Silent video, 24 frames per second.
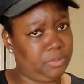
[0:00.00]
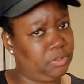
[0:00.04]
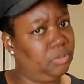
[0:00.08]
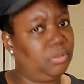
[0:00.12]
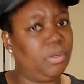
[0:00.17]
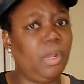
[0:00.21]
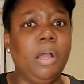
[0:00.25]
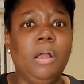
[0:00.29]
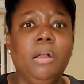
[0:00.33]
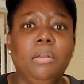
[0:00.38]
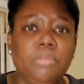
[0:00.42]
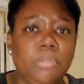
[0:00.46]
You
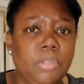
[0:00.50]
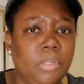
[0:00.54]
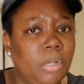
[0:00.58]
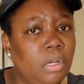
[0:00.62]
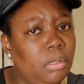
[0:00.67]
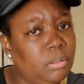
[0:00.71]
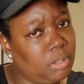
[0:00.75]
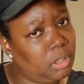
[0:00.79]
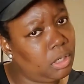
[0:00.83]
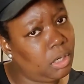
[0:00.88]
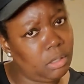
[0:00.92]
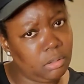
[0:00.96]
don't
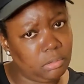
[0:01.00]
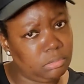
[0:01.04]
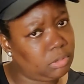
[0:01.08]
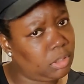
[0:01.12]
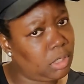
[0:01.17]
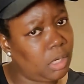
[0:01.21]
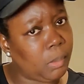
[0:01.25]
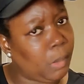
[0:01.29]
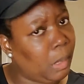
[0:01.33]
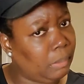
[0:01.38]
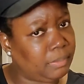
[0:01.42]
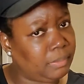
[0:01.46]

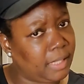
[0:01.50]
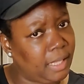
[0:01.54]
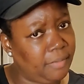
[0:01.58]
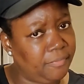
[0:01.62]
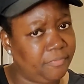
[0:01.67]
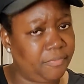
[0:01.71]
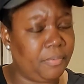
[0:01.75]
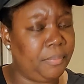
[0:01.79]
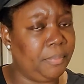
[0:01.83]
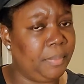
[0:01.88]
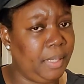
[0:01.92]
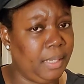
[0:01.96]
want
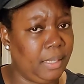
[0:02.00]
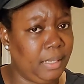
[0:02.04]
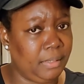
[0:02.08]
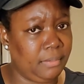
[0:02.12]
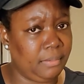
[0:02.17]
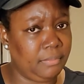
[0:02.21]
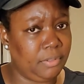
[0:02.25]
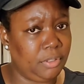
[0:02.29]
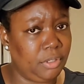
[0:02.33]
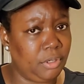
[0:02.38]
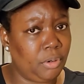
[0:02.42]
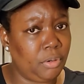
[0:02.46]
that from me.
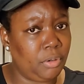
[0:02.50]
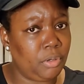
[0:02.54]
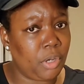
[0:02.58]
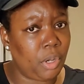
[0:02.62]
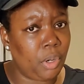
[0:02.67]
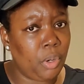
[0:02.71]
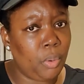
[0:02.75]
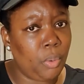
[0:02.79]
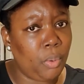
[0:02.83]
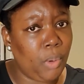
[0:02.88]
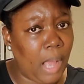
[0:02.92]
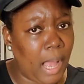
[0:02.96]
You don't know
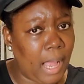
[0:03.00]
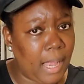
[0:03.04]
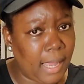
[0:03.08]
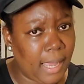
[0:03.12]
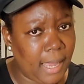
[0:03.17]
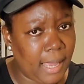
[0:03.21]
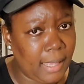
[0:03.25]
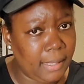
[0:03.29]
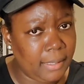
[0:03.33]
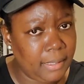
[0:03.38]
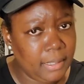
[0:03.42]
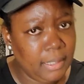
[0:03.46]
who I
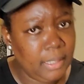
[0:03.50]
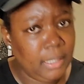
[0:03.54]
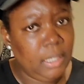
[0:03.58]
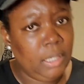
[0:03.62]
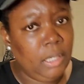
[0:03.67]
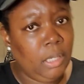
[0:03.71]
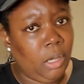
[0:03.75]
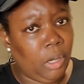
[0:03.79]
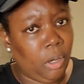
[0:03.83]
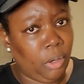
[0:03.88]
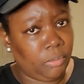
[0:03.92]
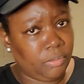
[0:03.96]
got
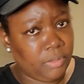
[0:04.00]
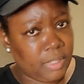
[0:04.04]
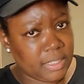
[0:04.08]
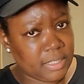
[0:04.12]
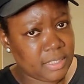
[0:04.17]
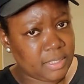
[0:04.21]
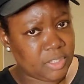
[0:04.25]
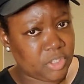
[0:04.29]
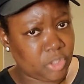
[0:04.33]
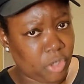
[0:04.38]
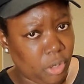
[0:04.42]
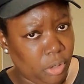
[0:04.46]
on
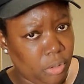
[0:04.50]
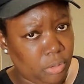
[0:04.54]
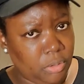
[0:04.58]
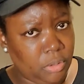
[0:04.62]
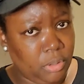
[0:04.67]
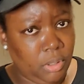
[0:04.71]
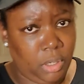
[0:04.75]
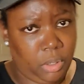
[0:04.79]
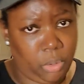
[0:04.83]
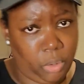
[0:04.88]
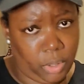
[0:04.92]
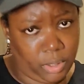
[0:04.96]
this
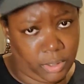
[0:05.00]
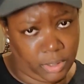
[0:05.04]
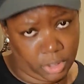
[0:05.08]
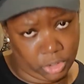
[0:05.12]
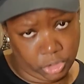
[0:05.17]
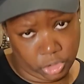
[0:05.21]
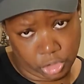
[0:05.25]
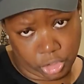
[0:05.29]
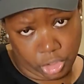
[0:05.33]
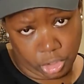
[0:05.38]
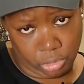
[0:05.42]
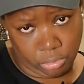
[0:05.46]
shoulder or
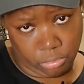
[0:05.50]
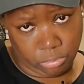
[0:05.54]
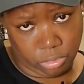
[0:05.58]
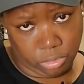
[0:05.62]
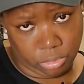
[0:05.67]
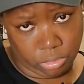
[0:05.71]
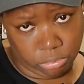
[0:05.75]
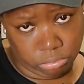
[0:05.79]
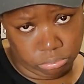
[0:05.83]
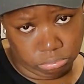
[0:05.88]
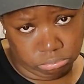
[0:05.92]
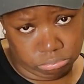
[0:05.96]
this
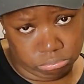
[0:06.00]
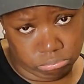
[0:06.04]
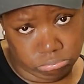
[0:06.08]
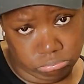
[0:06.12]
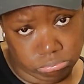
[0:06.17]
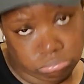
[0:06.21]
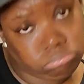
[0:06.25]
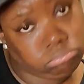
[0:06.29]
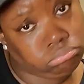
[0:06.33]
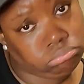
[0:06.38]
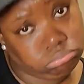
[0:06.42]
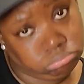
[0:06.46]
shoulder.
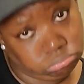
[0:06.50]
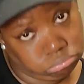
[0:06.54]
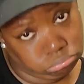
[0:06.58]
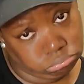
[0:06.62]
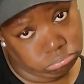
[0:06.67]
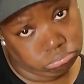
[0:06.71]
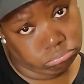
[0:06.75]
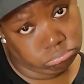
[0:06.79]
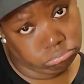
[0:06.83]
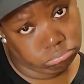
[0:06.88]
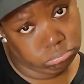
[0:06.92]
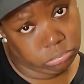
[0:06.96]

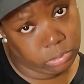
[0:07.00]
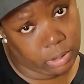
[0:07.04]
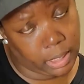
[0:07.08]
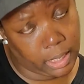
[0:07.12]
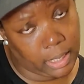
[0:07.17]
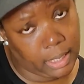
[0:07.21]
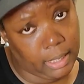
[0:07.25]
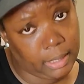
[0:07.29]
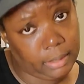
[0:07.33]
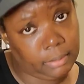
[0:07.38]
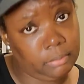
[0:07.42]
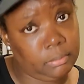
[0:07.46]

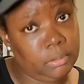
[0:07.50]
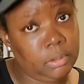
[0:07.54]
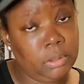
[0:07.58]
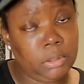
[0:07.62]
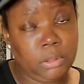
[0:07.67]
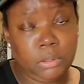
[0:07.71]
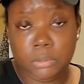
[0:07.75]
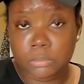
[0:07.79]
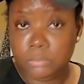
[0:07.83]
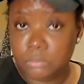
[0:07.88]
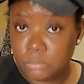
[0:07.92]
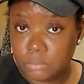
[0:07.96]
Okay?
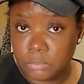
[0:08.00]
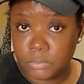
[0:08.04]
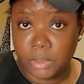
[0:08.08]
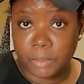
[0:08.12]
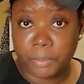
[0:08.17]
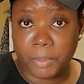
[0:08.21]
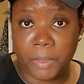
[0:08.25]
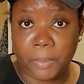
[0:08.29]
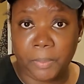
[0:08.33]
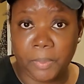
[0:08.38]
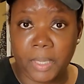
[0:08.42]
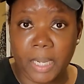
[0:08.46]
The
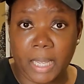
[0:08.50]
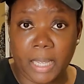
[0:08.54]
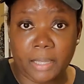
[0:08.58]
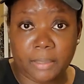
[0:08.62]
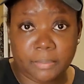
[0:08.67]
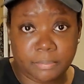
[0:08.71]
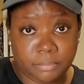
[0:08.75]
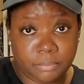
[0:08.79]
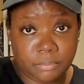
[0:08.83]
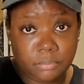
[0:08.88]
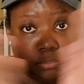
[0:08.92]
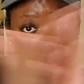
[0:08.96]
people
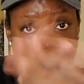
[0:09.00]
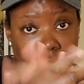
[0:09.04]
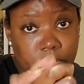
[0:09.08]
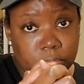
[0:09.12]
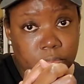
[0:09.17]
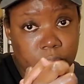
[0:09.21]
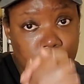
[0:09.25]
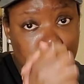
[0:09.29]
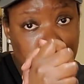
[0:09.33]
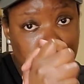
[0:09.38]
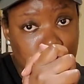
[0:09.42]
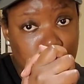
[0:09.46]
I
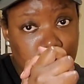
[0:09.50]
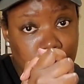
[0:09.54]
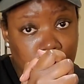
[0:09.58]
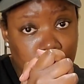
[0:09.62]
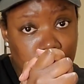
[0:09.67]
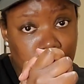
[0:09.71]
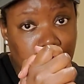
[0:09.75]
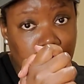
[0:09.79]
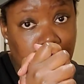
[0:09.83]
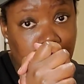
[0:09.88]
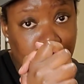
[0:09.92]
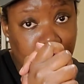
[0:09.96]

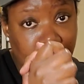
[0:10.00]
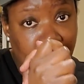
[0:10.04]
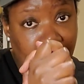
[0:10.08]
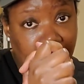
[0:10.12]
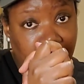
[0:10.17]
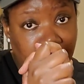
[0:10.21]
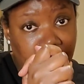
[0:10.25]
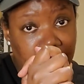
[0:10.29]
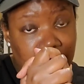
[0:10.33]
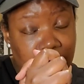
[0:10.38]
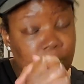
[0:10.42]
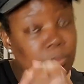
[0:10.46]
am
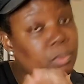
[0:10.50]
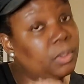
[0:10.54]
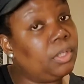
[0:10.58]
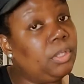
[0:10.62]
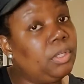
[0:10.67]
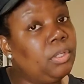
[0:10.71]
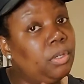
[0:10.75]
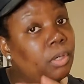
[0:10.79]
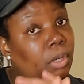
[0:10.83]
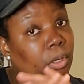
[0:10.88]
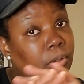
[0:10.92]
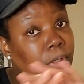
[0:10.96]
like this with,
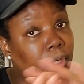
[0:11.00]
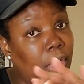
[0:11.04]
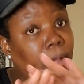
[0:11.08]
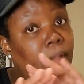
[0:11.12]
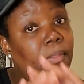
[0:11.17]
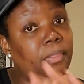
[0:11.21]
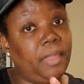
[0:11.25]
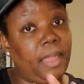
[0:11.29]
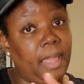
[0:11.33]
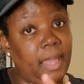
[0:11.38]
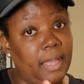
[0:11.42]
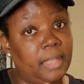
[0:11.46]
you don't
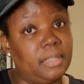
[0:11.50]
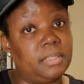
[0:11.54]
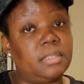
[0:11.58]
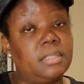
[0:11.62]
know that.